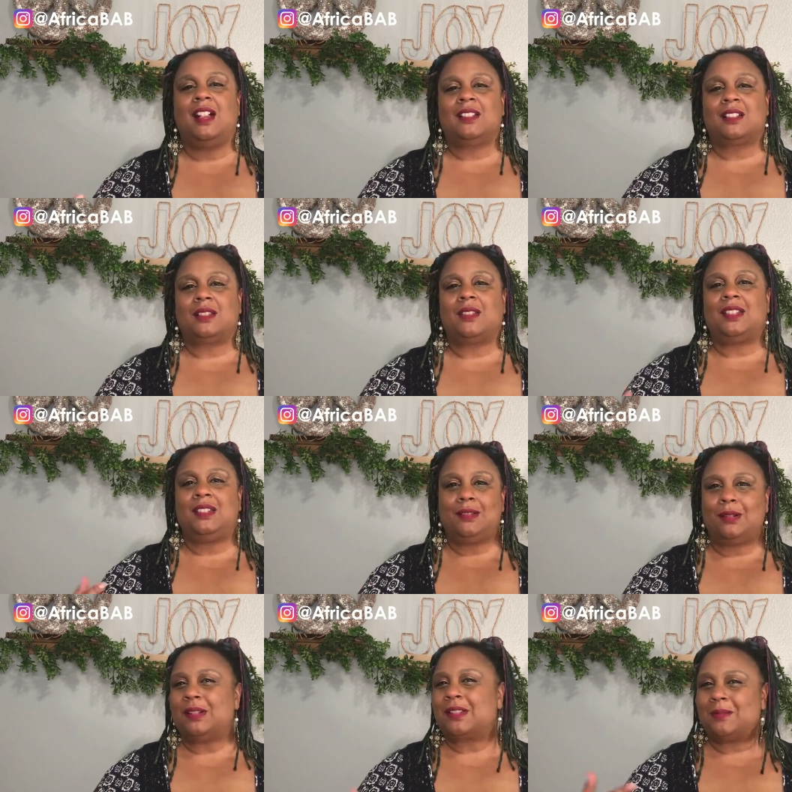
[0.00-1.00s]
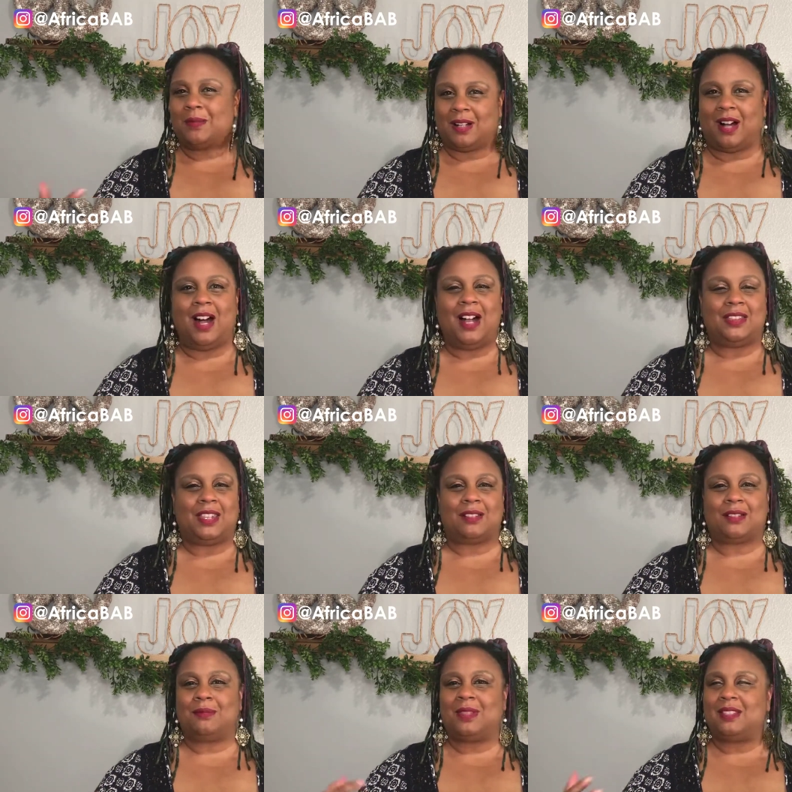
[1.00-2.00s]
so that you know it's from God,
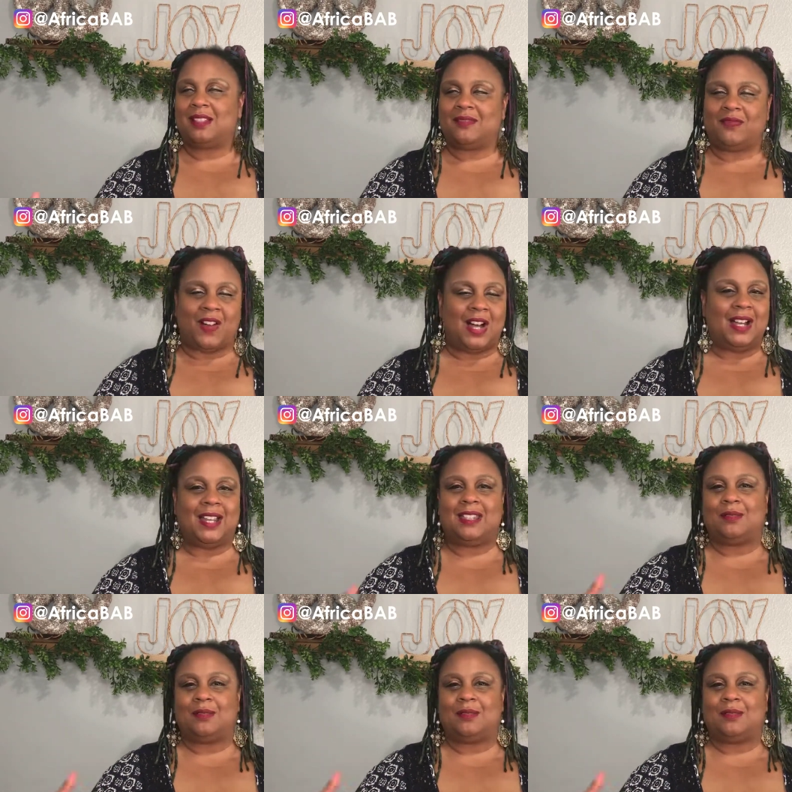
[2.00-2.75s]
that's from the divine,